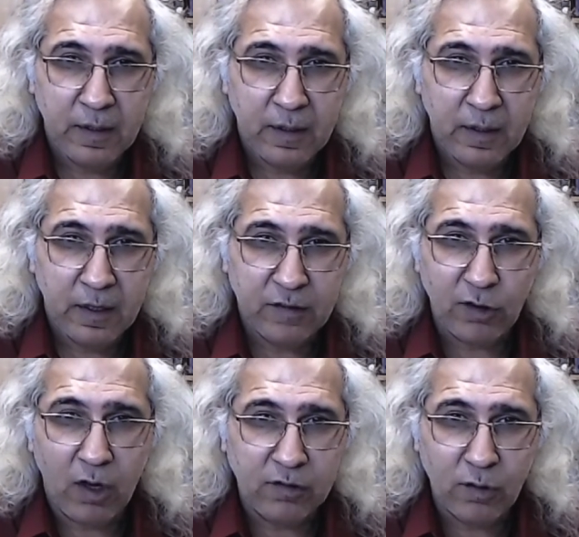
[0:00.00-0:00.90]
is
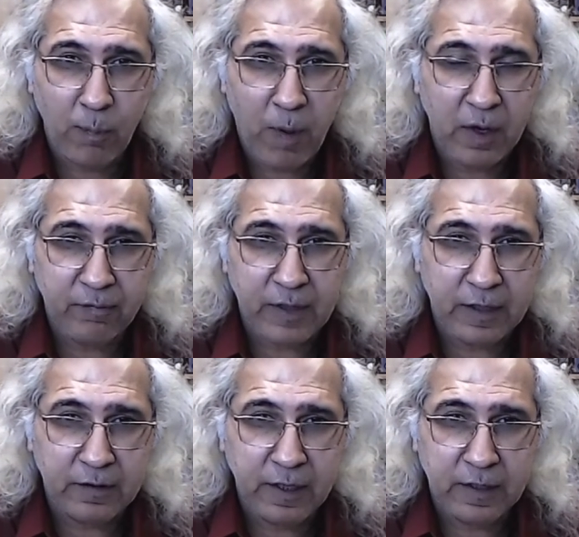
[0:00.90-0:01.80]
also part of
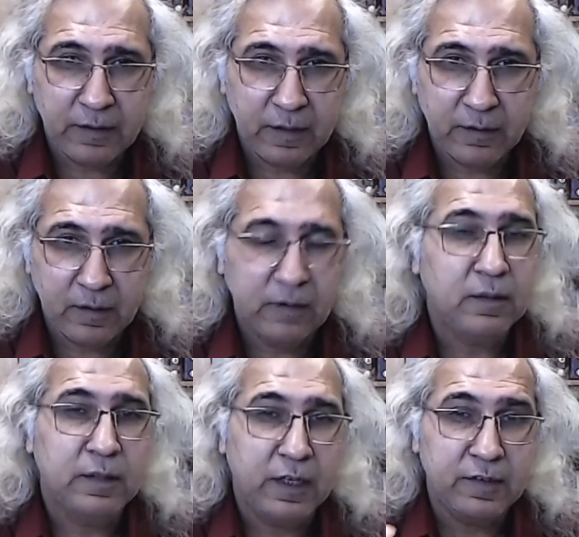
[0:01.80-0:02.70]
that thing
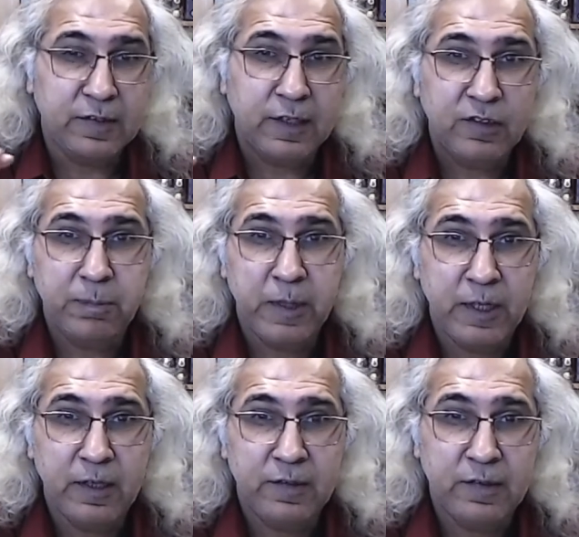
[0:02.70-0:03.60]
that's
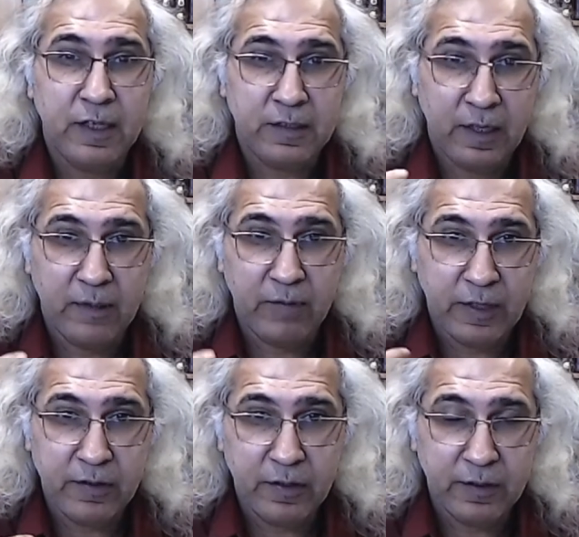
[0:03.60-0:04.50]
experience that they have
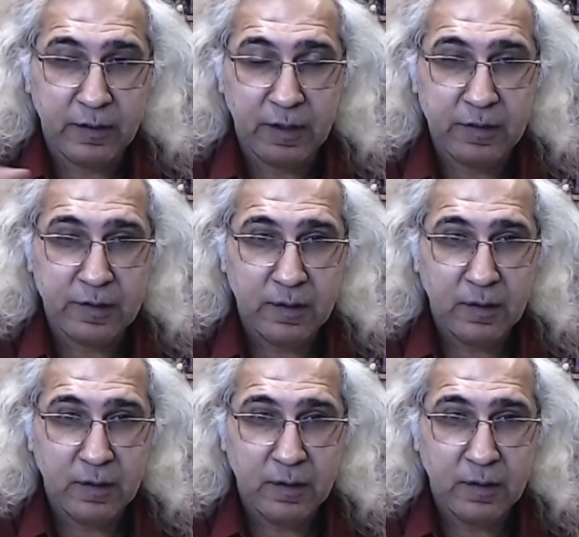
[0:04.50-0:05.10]
internalized.